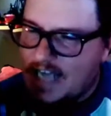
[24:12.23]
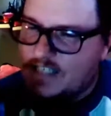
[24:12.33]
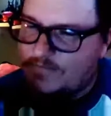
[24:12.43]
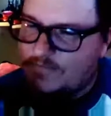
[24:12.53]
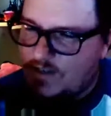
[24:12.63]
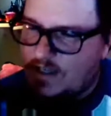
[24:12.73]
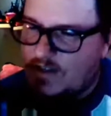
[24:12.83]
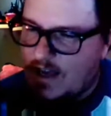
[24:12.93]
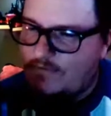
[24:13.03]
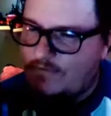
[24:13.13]
line for the
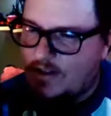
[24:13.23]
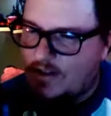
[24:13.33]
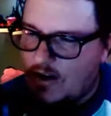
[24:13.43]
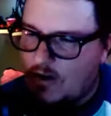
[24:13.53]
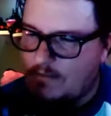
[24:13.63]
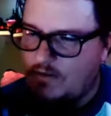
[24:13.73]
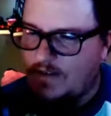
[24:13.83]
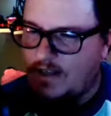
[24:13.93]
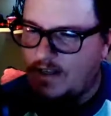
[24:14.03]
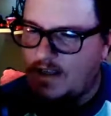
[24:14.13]
Conan movie,
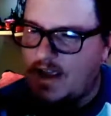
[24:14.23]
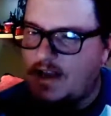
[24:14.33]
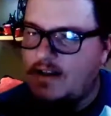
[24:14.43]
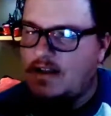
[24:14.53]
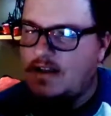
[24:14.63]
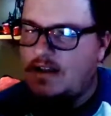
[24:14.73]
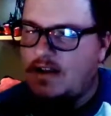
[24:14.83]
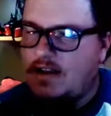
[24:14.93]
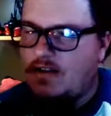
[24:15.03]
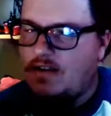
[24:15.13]
and
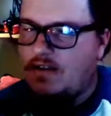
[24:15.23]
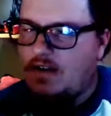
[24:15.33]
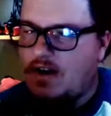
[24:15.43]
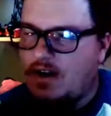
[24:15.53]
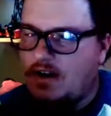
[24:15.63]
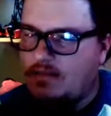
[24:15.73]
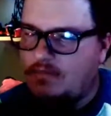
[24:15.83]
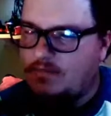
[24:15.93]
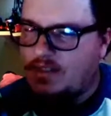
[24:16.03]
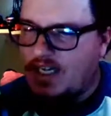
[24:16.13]

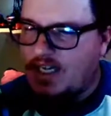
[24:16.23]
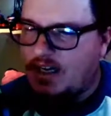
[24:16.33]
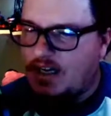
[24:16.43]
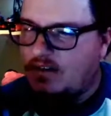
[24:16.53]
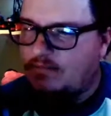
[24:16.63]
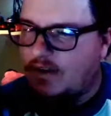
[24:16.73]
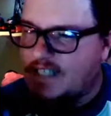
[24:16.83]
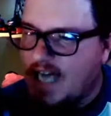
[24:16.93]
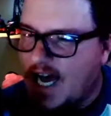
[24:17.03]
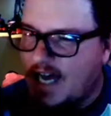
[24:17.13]
Mattel broke
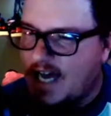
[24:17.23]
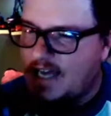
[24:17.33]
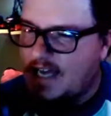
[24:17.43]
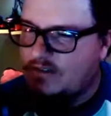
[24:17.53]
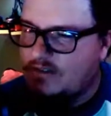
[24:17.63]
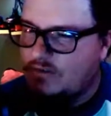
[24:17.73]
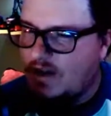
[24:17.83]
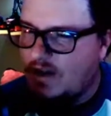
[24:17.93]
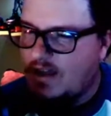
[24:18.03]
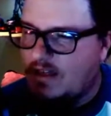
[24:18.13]
ties
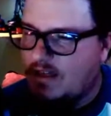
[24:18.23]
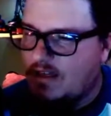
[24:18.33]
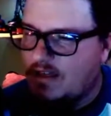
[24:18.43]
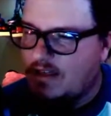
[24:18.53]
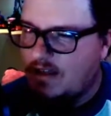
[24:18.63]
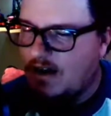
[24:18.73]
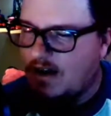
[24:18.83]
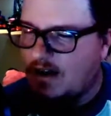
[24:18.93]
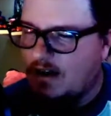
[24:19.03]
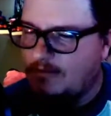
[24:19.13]
with
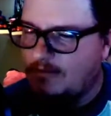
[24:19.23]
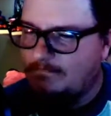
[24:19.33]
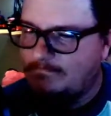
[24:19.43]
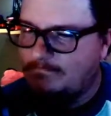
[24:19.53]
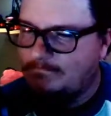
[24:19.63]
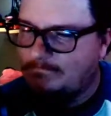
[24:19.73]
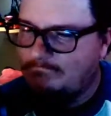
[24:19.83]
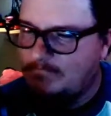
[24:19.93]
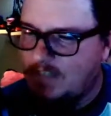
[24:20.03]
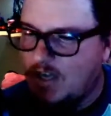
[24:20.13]

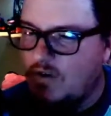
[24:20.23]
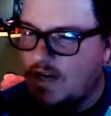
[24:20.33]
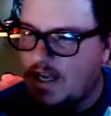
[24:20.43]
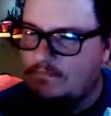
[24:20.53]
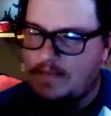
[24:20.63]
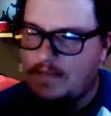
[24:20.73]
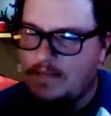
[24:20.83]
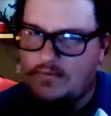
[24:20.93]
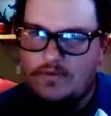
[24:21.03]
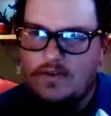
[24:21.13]
the Conan
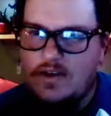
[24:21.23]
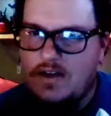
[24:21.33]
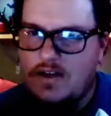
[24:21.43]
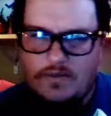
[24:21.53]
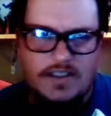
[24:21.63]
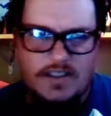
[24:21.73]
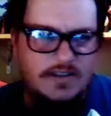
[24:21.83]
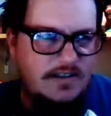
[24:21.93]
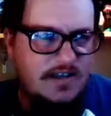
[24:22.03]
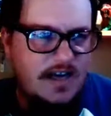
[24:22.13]
people, which
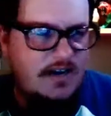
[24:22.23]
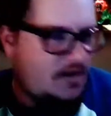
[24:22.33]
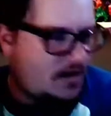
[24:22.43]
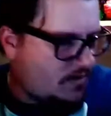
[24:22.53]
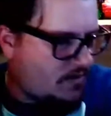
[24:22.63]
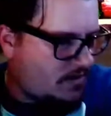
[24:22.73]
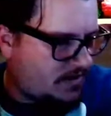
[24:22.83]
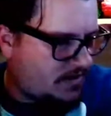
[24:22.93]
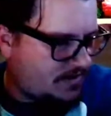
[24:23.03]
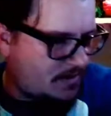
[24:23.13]
is, I don't know,
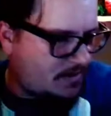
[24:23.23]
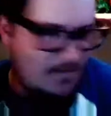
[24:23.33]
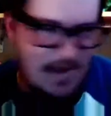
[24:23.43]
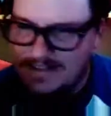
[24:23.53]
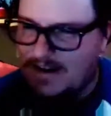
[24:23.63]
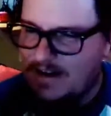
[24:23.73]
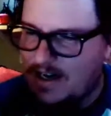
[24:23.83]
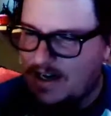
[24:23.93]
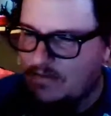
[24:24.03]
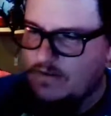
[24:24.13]
is it Miramax now?
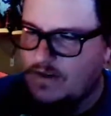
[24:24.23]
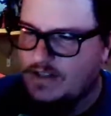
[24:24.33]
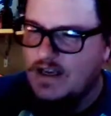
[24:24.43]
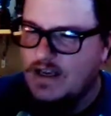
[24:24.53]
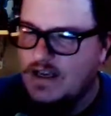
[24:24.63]
I don't know who it is.